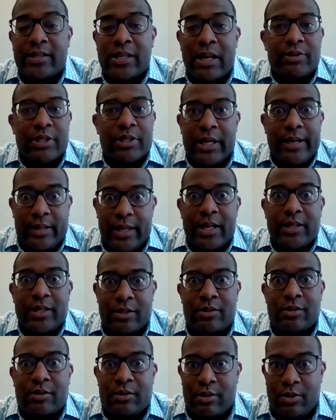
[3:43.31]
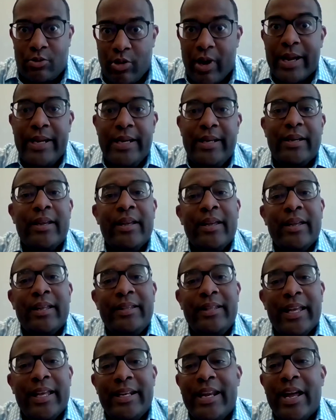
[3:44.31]
So I was like, that's great.
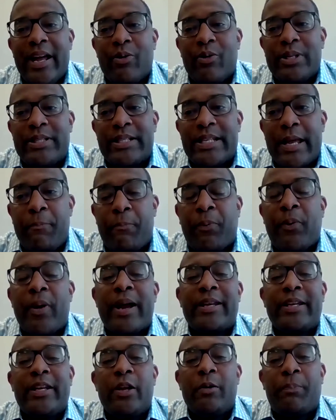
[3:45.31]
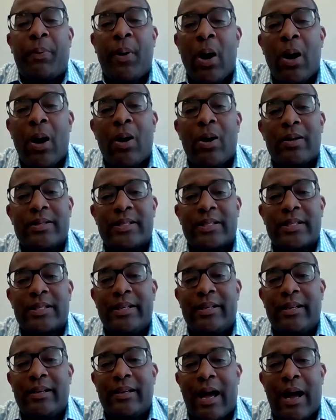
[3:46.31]
Then there was a pregnant pause,
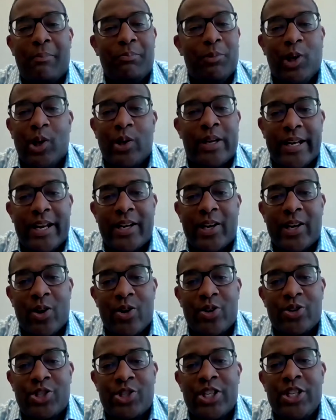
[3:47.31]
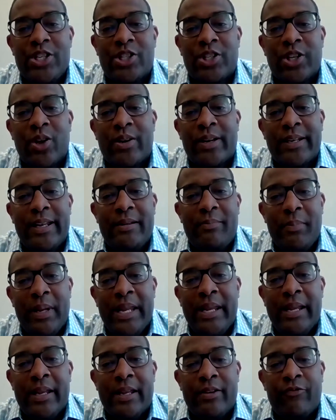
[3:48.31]
and I'm looking at her, she's looking at
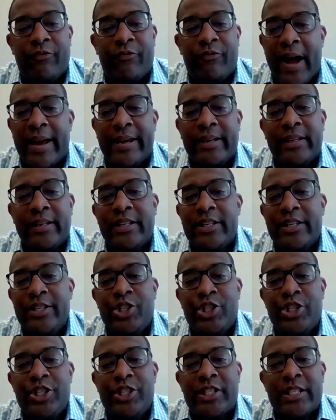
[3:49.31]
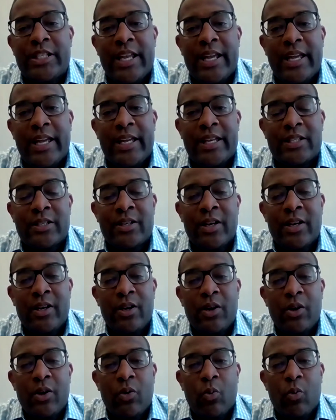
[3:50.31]
me. And finally she says,
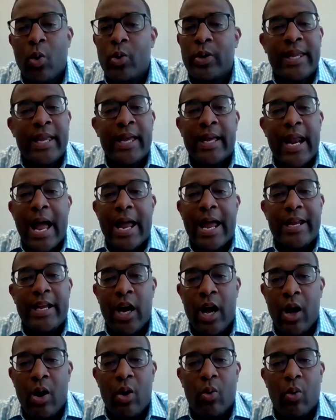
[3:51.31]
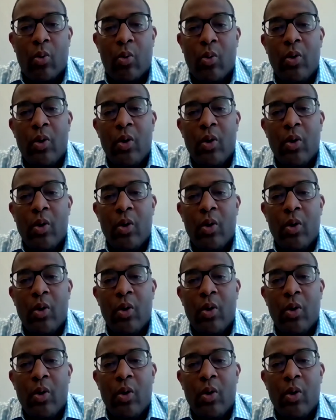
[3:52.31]
well, can I go?